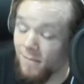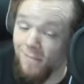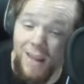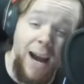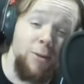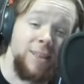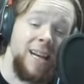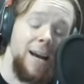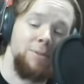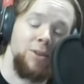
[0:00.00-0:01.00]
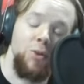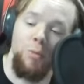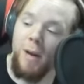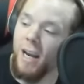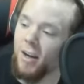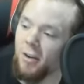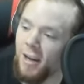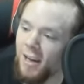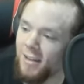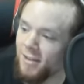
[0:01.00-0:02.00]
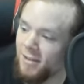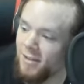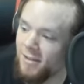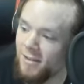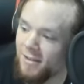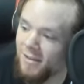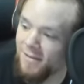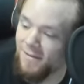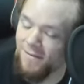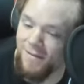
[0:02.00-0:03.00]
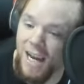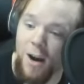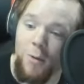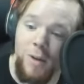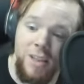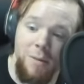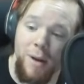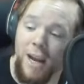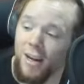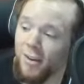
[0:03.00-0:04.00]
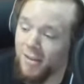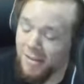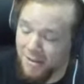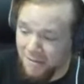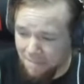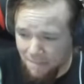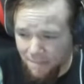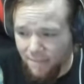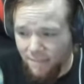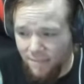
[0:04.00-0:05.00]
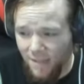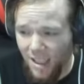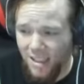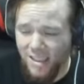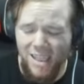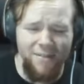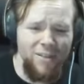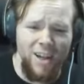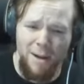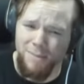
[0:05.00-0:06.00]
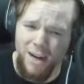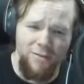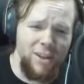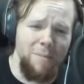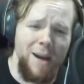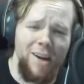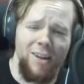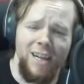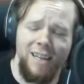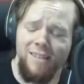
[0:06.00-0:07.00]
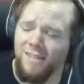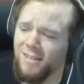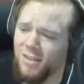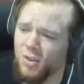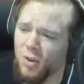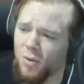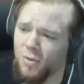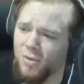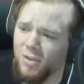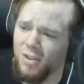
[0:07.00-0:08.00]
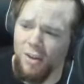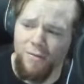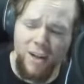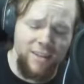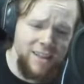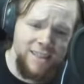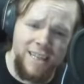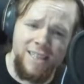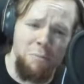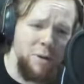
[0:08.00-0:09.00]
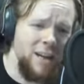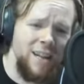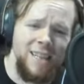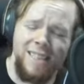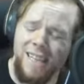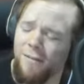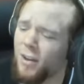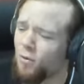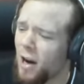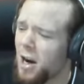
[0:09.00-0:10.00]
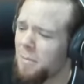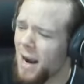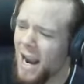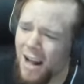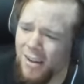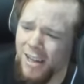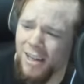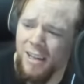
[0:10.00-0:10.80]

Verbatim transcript: That was an absolute banger, guys. That was a banger. Def- I'm definitely a metalhead. So stuff like this as a beat, that's definitely right up my alley.